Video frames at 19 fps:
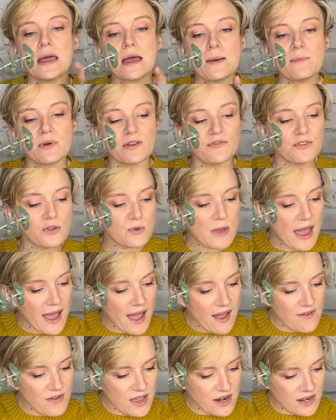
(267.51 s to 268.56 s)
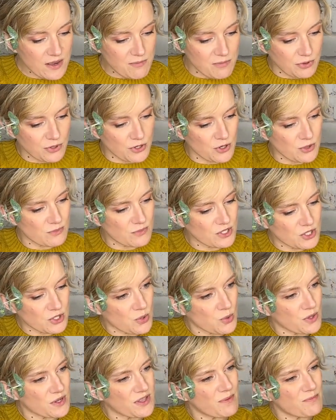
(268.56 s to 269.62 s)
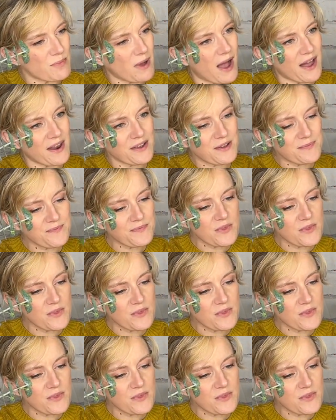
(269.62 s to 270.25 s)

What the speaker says: But if you have any blooms toward the bottom